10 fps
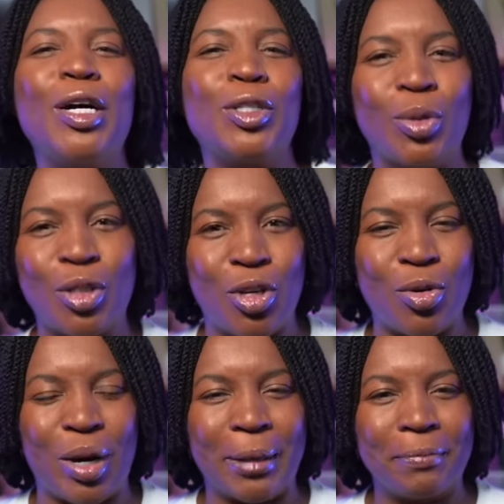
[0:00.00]
else was
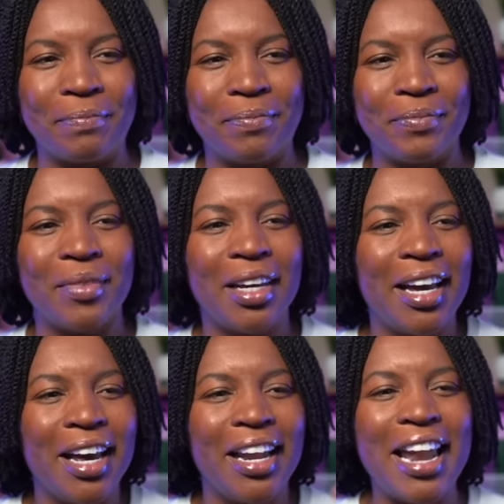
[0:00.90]
doing.
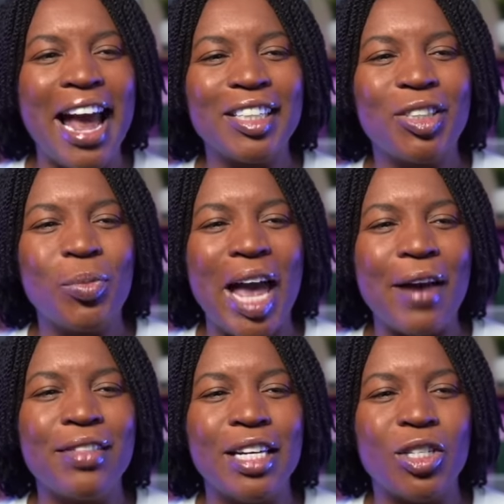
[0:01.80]
Next, we
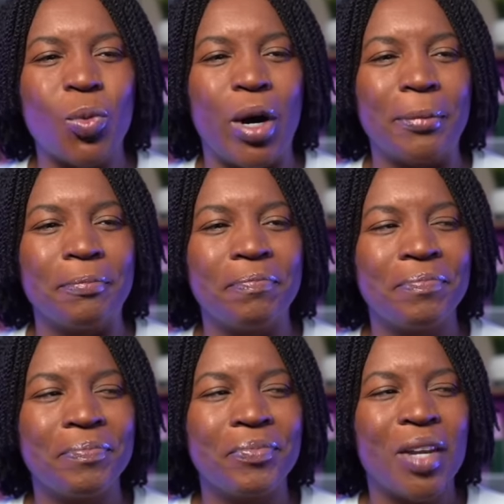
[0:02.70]
have this one.
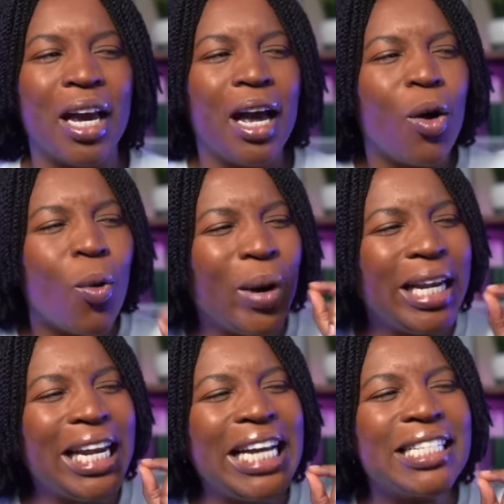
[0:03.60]
We
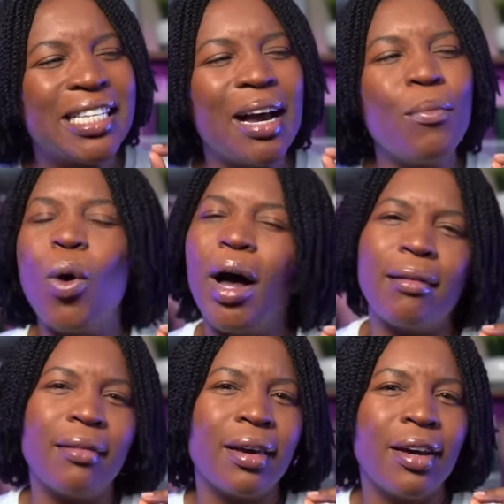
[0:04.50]
need
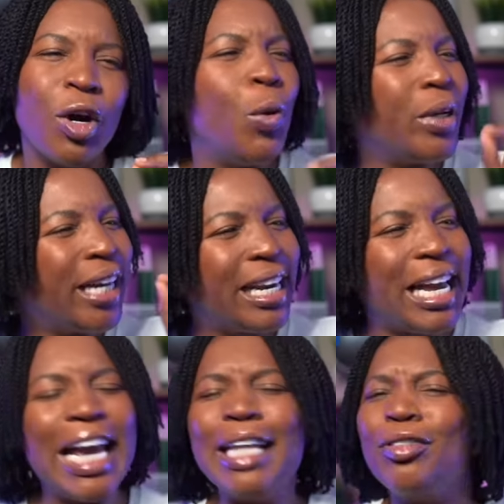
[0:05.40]
someone who can
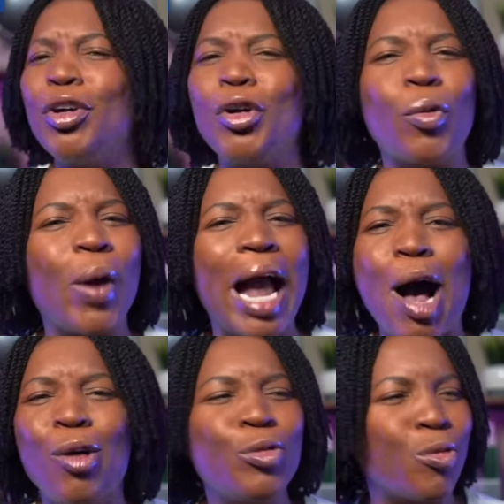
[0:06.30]
hit the
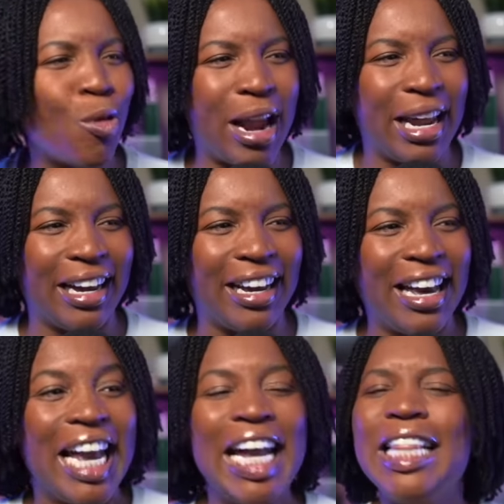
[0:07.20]
ground running
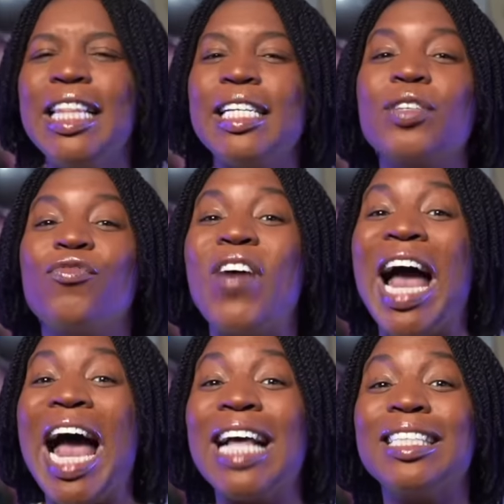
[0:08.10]
in this
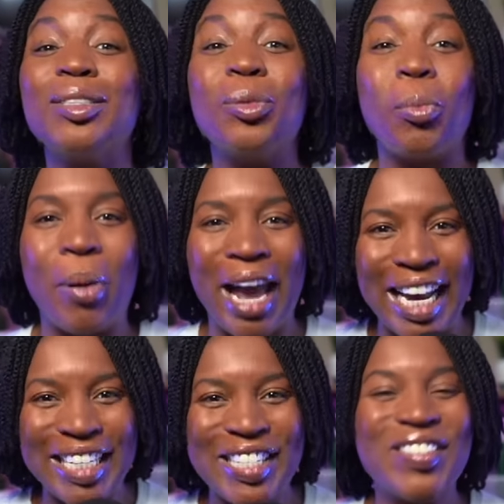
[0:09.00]
fast
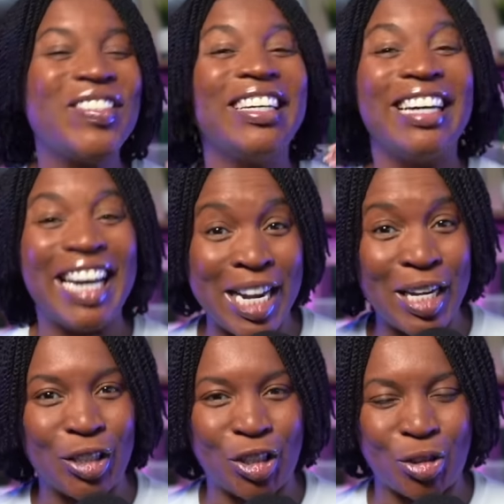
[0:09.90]
paced
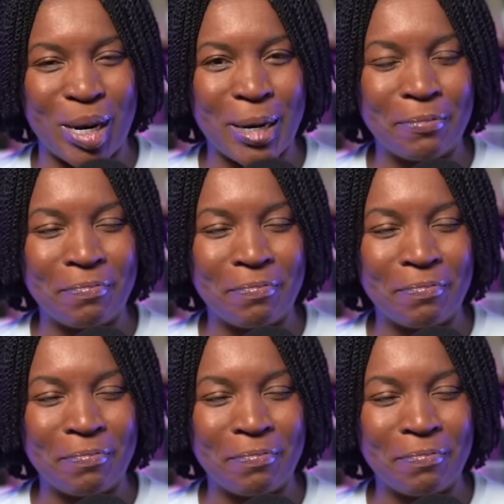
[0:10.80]
industry.